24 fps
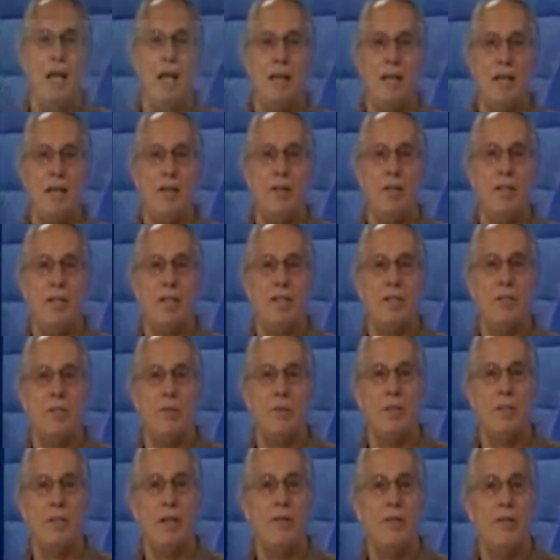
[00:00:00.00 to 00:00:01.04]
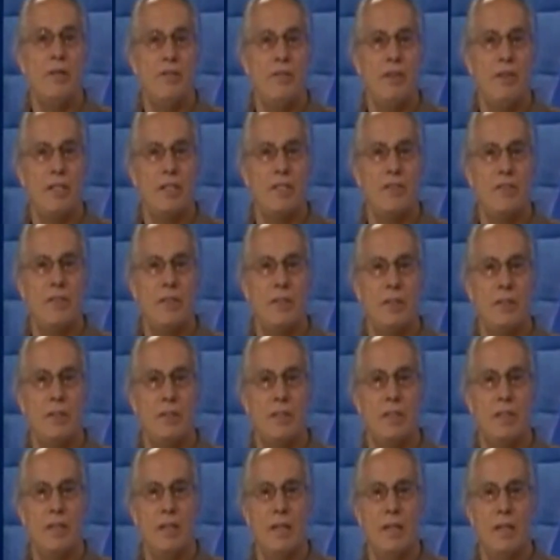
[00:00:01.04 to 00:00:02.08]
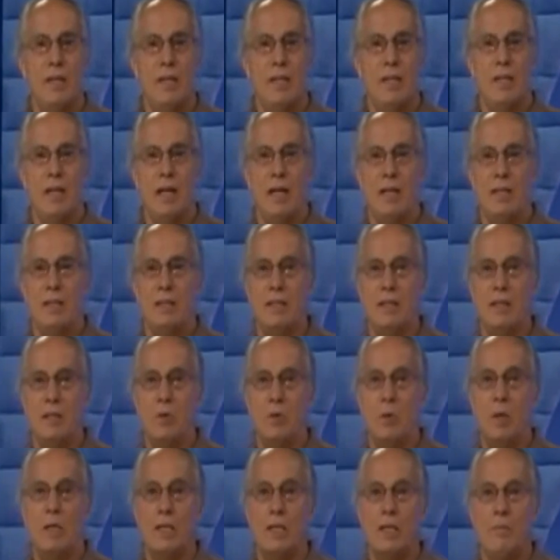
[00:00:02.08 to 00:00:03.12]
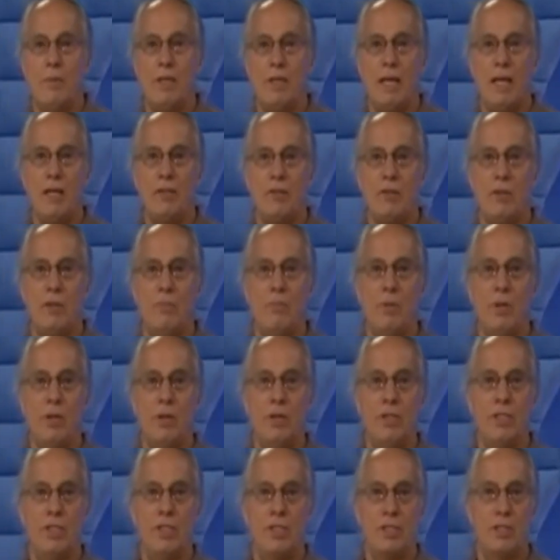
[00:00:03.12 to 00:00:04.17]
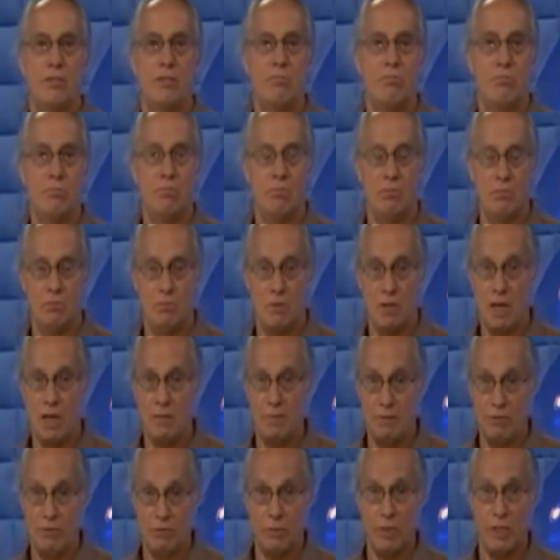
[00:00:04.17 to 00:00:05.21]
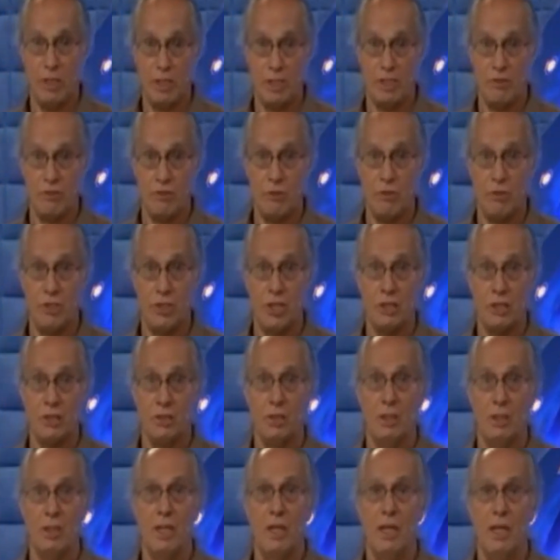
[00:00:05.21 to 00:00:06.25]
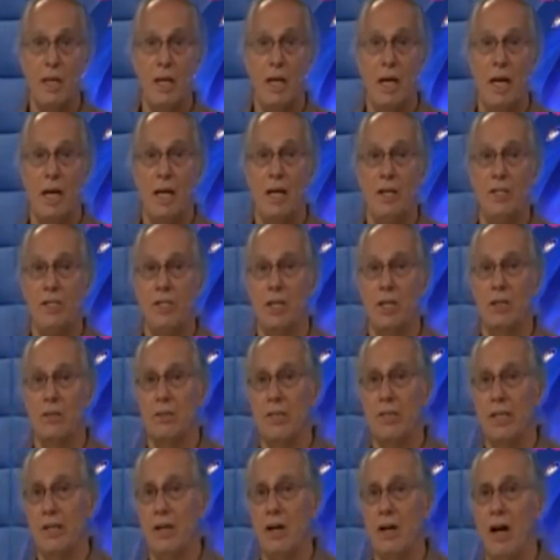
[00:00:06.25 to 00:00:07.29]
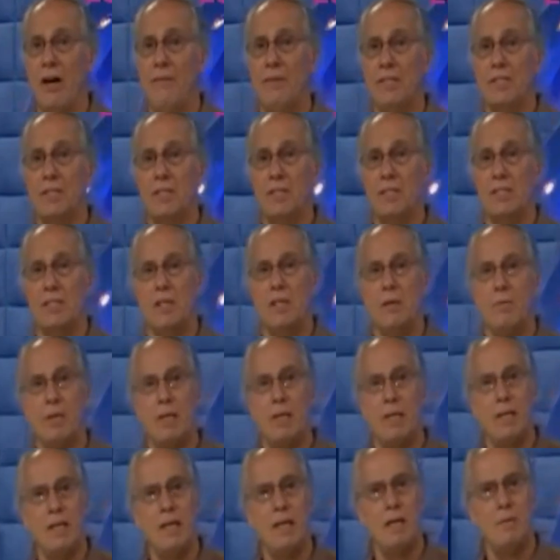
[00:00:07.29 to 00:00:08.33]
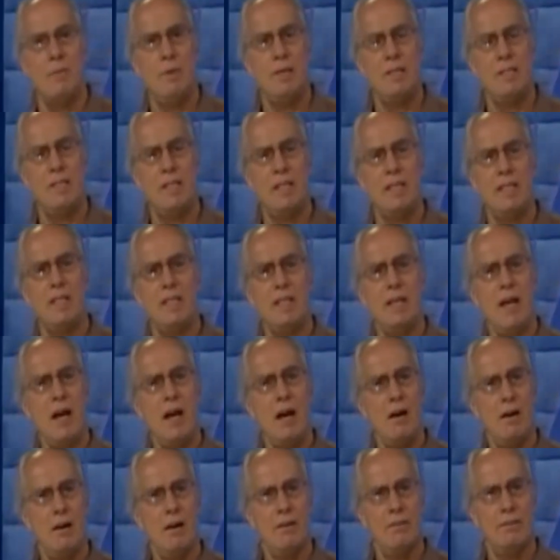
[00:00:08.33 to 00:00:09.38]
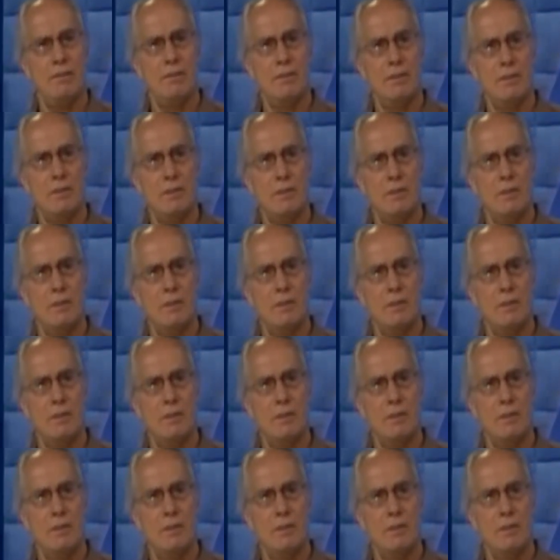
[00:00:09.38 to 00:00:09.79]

and entered into another fence field that quickly began to emerge as, really true jungle, and a jungle that obviously somebody had been taking care of.